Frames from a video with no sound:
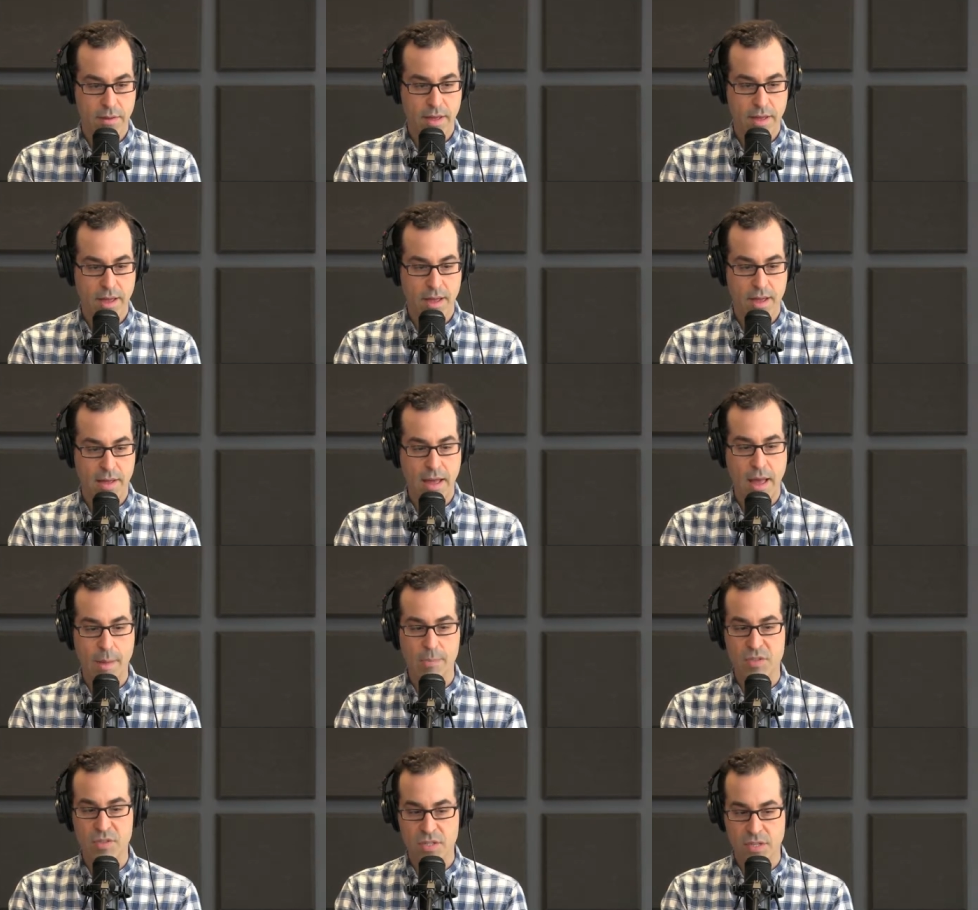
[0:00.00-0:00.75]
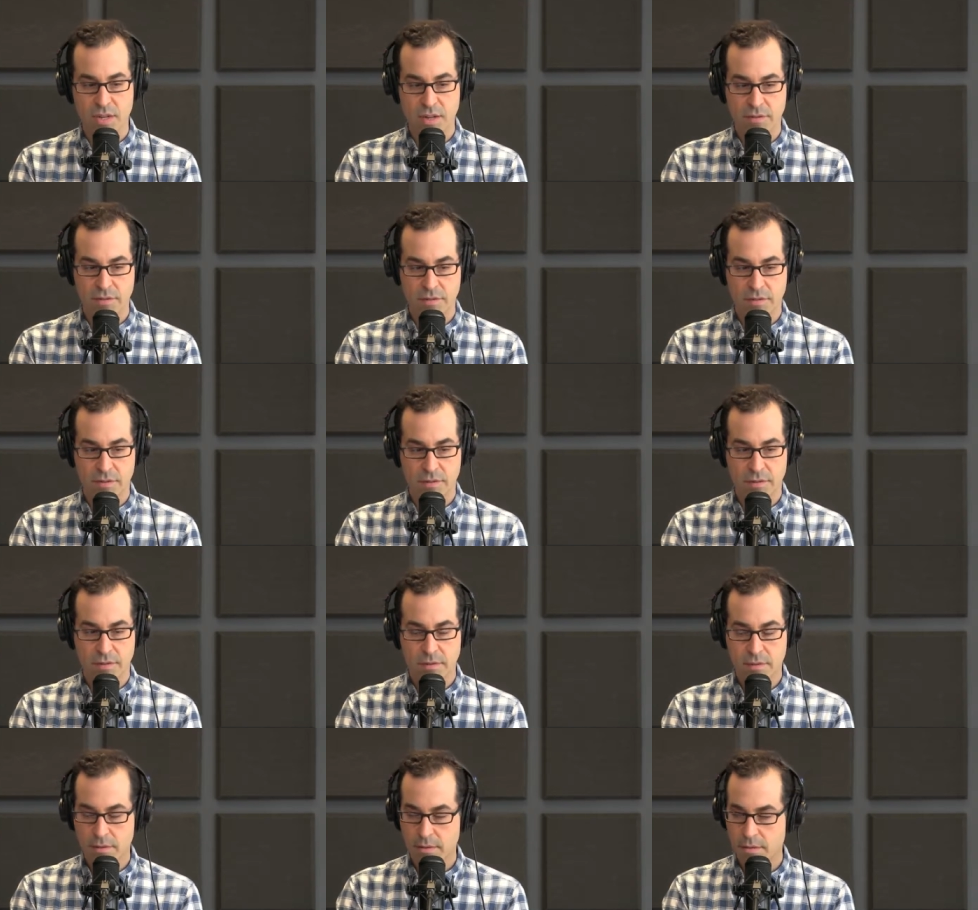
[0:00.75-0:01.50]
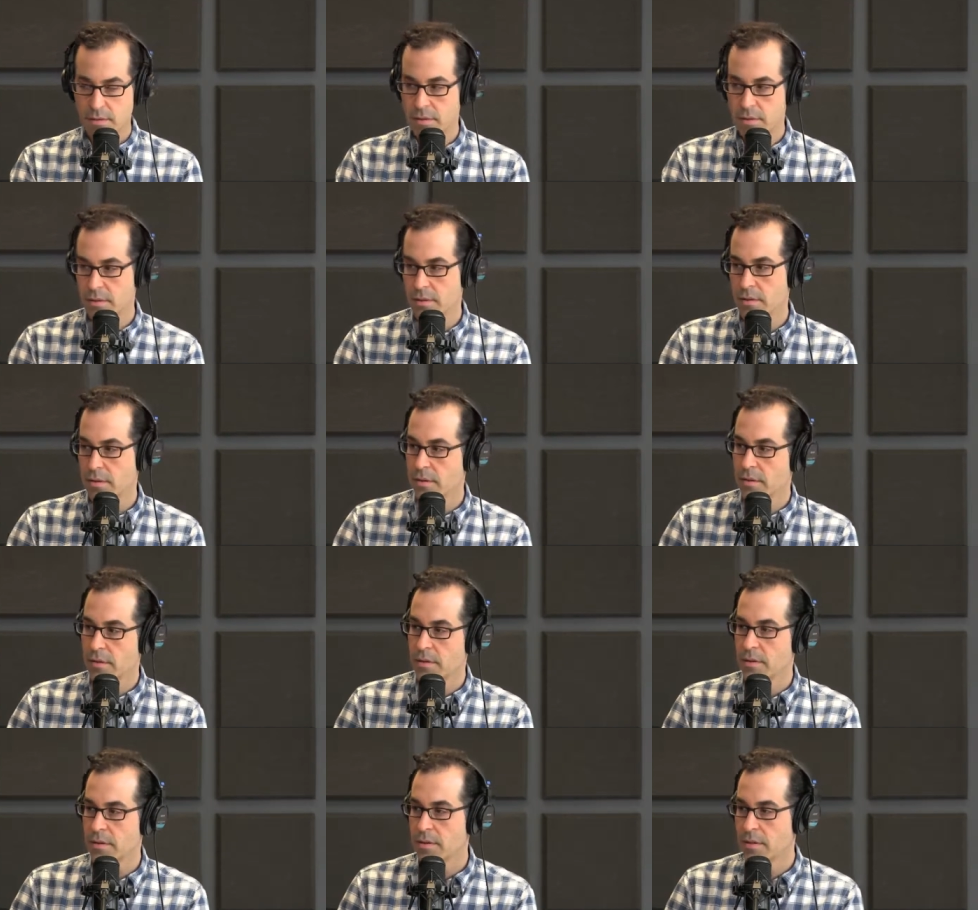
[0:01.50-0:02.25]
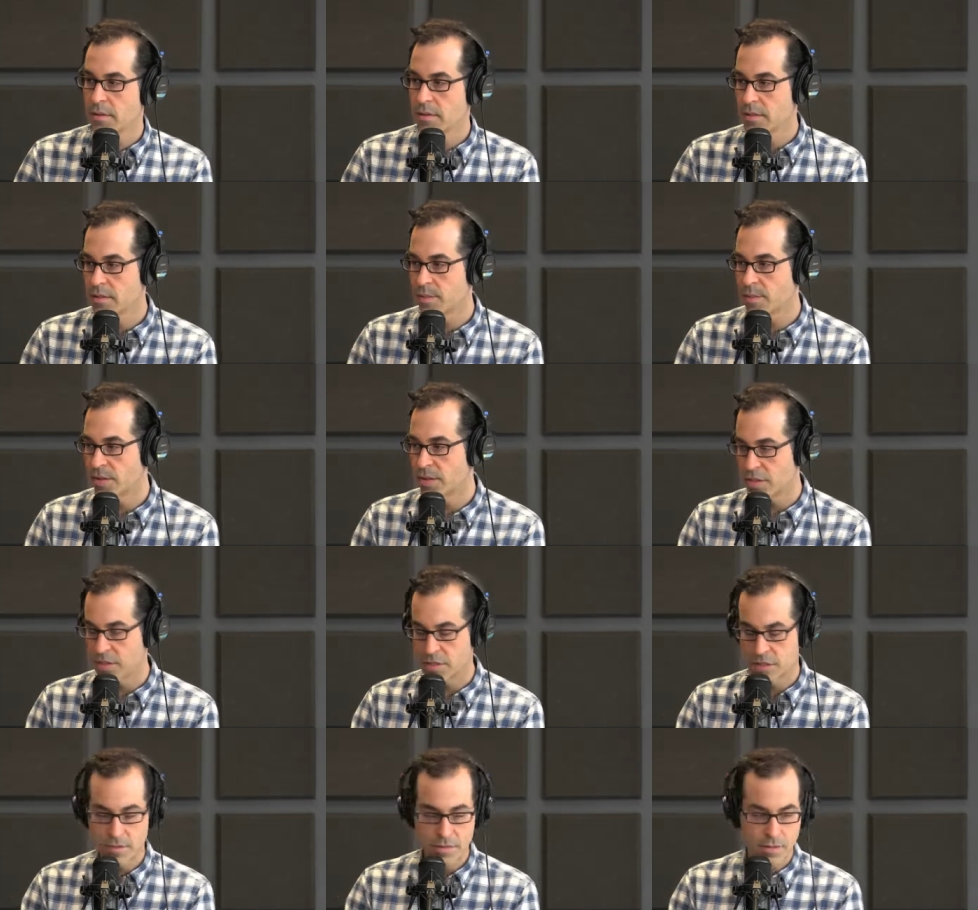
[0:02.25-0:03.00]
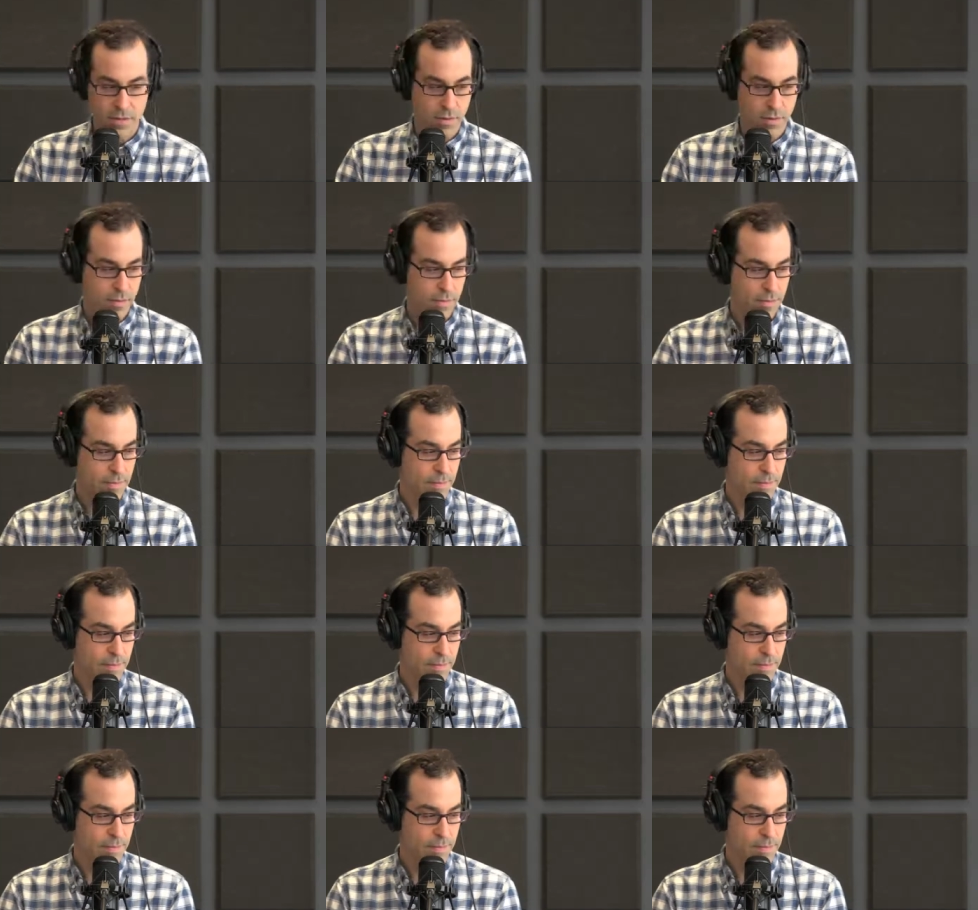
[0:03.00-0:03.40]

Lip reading: Apple stuff as much as you do.